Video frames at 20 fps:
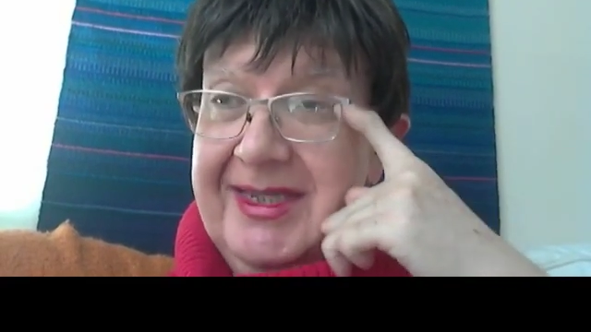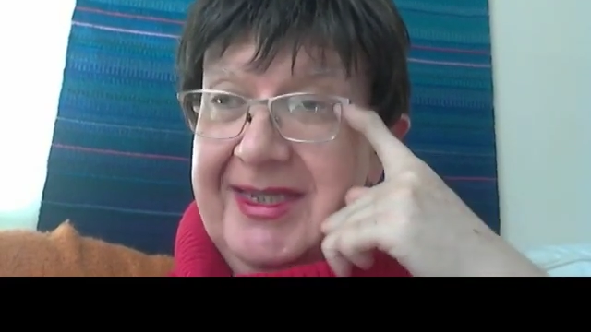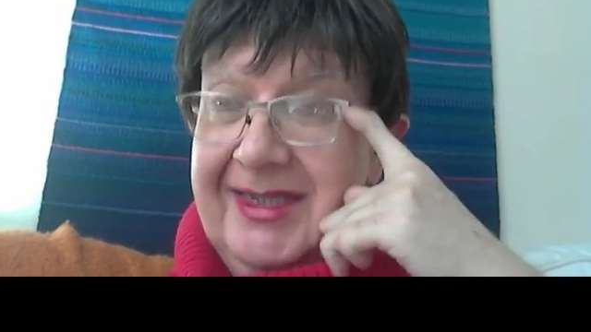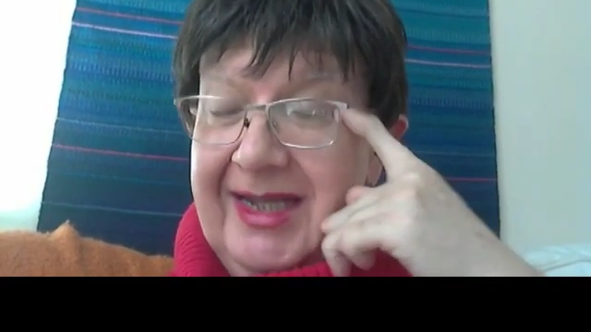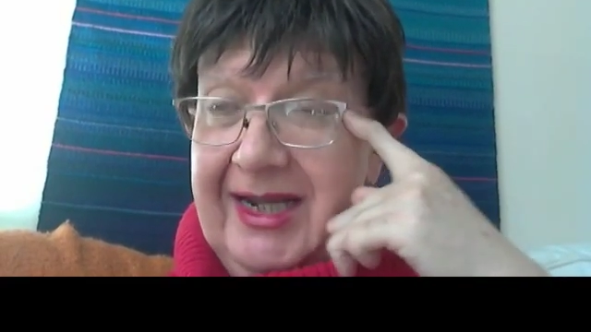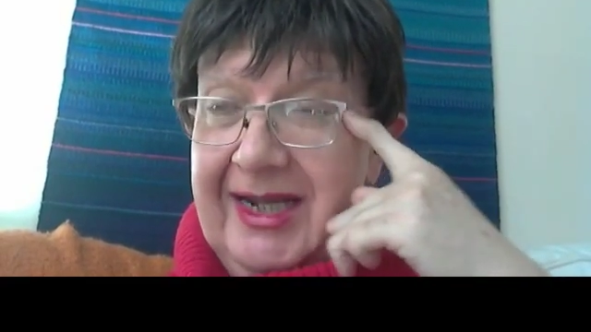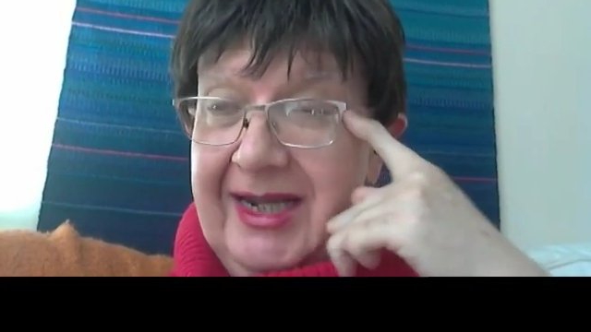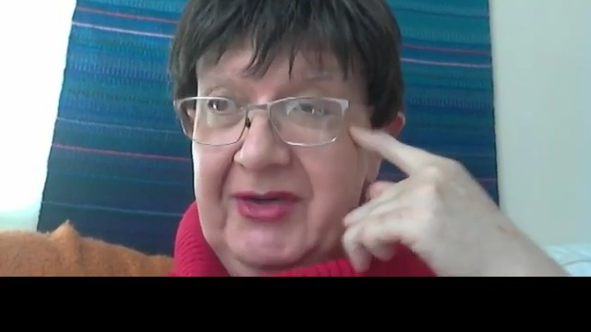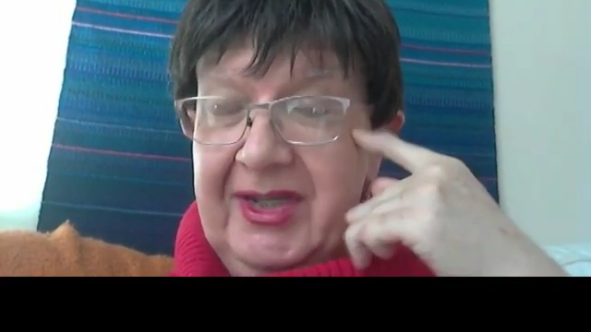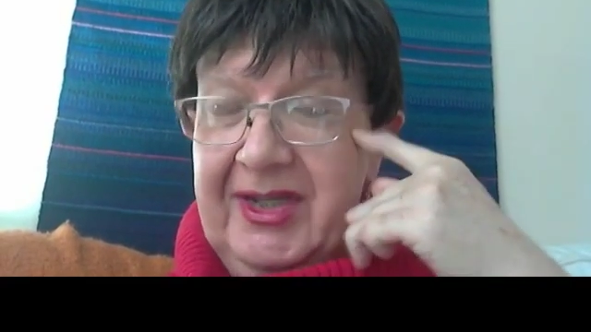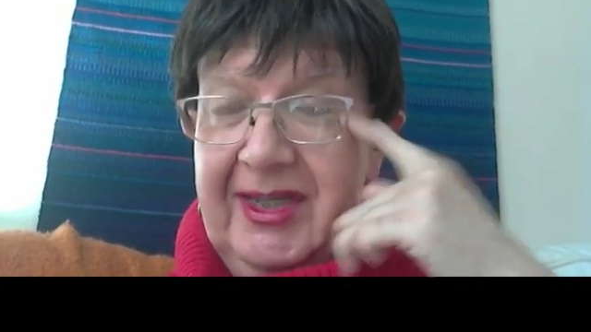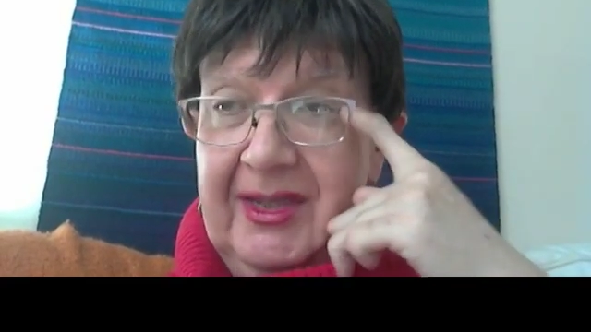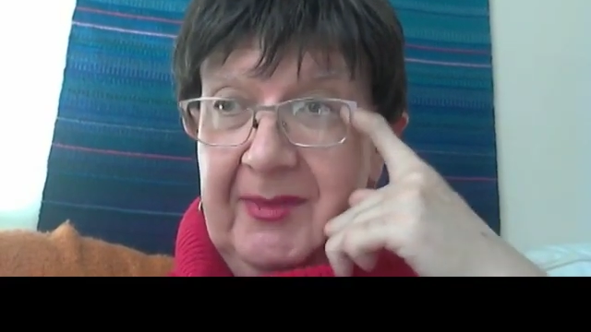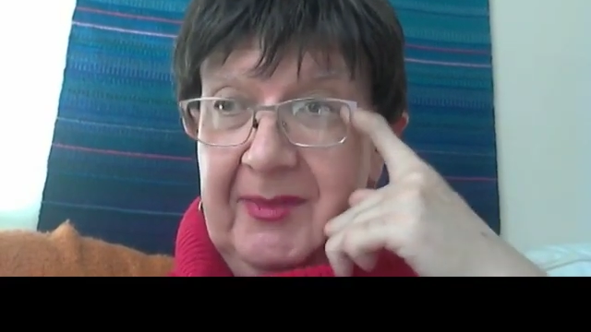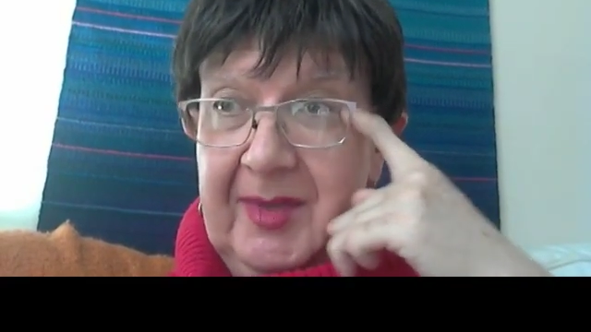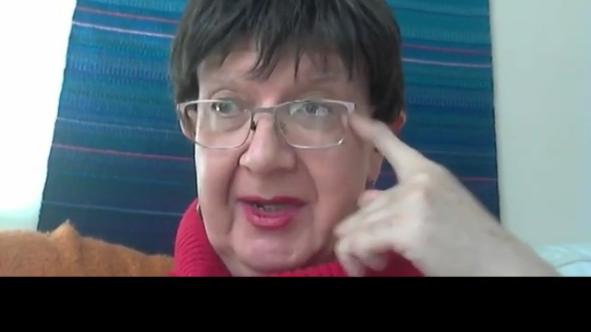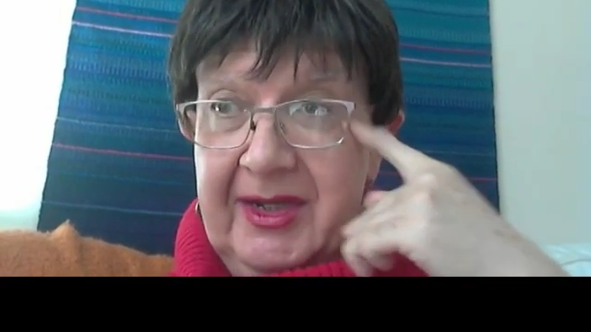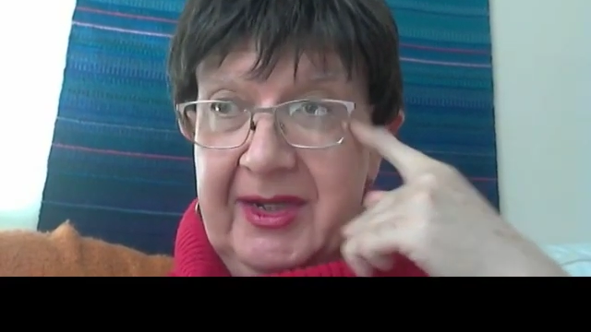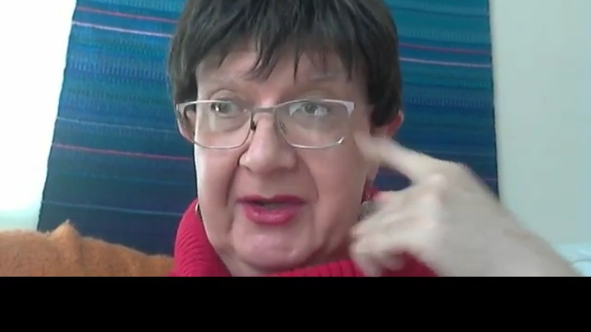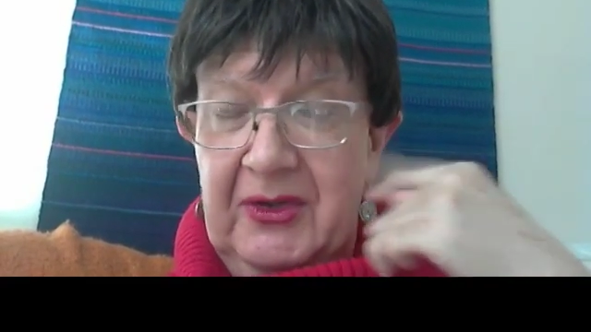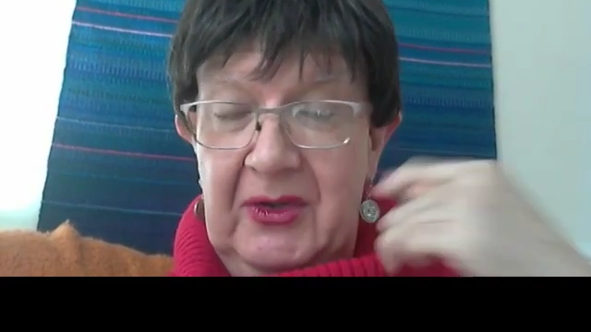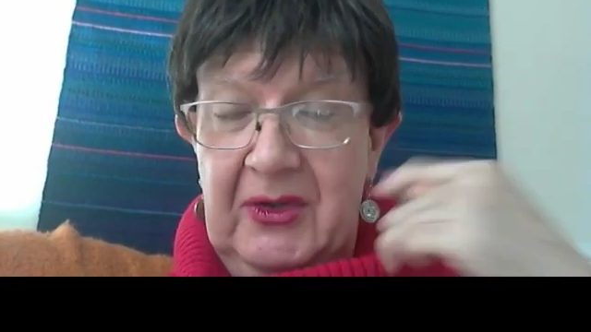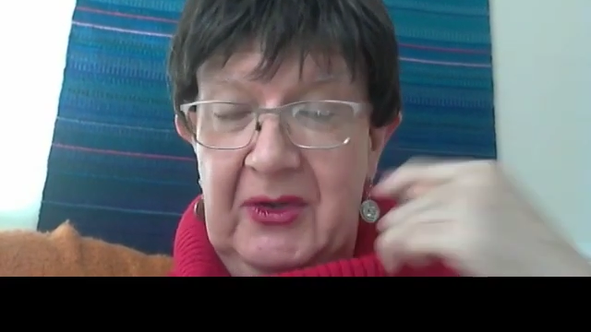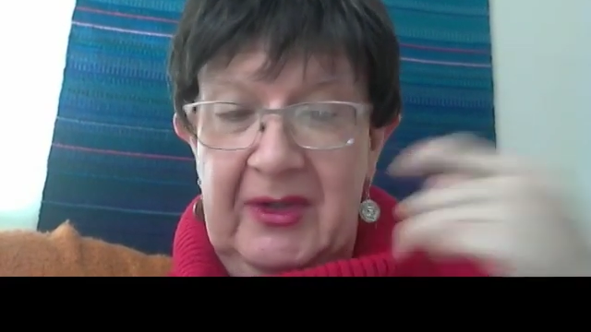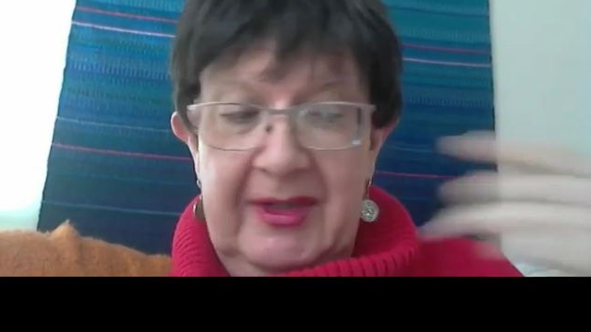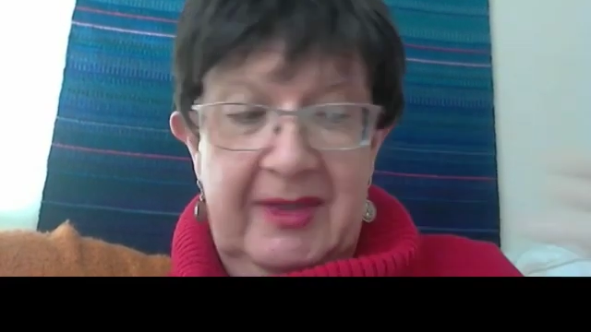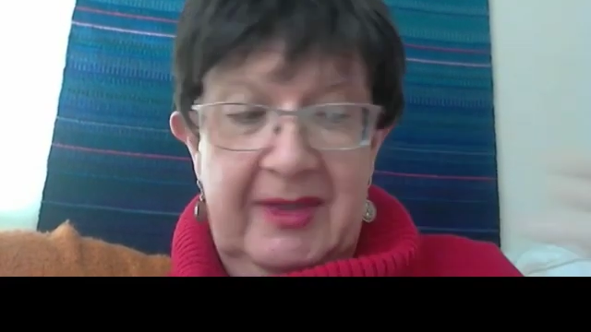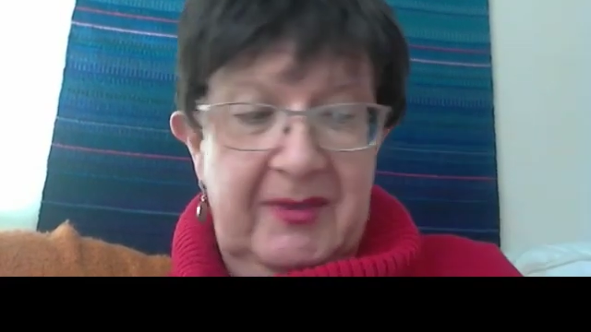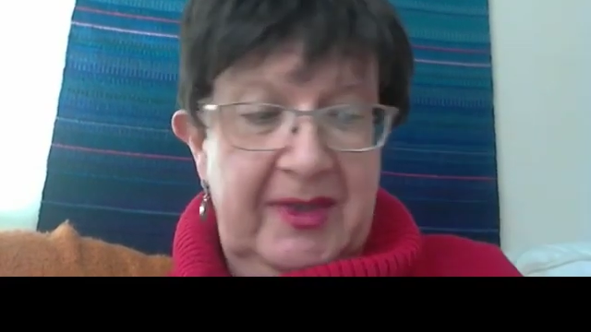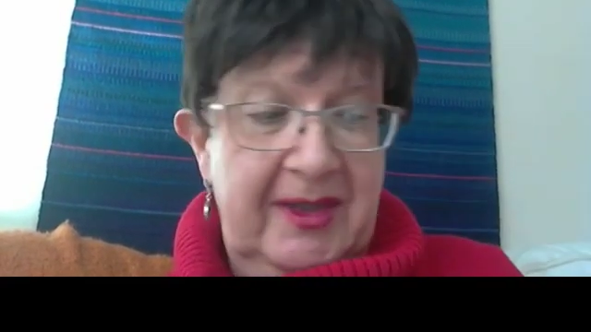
an irony about it all.